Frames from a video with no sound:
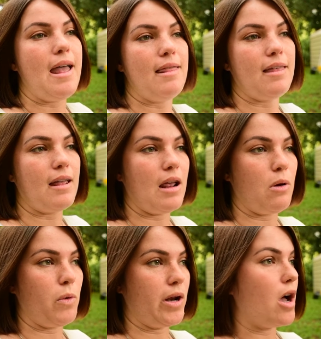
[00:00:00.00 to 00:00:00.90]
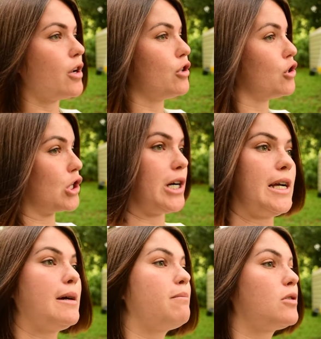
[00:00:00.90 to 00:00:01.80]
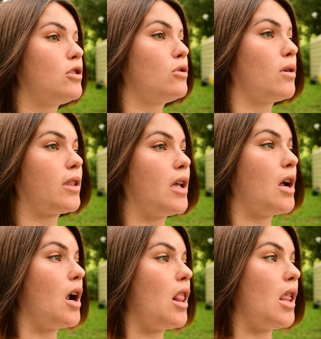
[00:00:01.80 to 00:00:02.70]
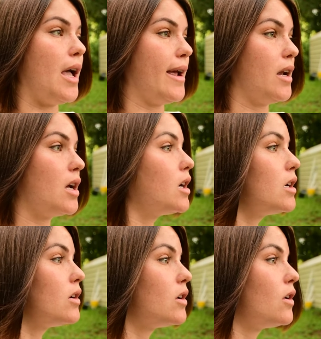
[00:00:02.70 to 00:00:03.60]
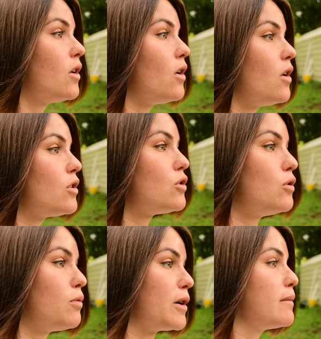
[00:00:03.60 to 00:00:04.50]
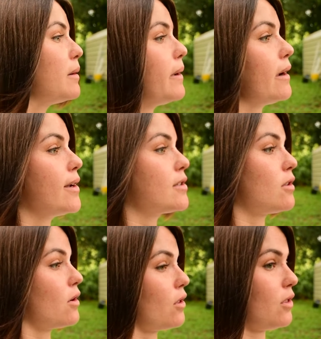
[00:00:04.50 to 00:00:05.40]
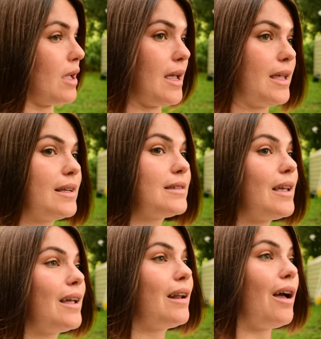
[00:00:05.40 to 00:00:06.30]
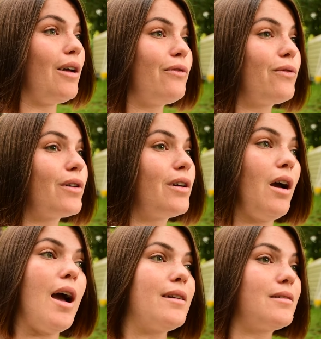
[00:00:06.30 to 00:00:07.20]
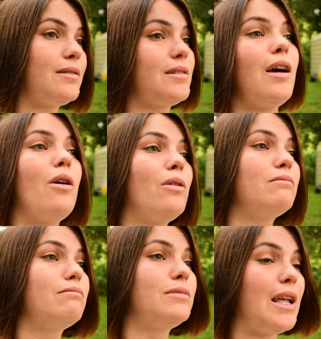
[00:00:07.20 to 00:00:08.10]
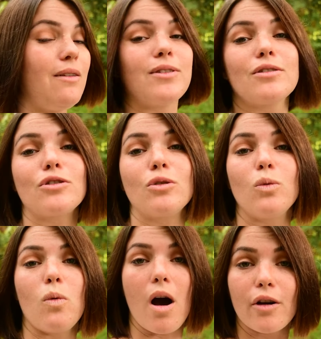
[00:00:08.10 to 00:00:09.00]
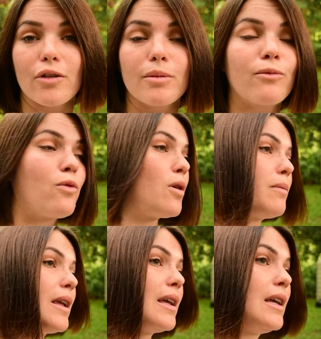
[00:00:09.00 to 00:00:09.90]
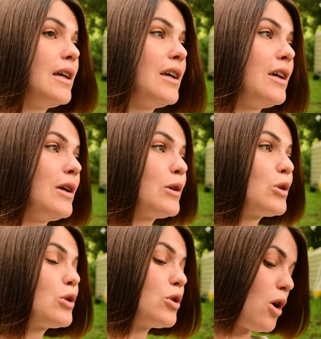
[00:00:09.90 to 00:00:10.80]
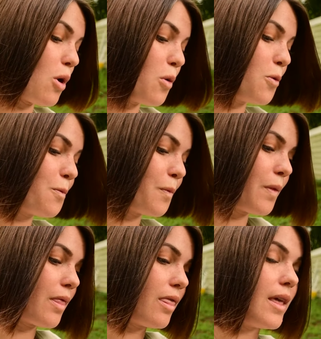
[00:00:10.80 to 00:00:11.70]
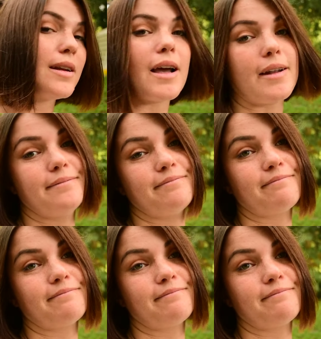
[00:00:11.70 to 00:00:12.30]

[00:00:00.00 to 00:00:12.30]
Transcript: and then I went on a trip to North Carolina to bring my parents their things, and I forgot to tell Davis to water them for me, so they died.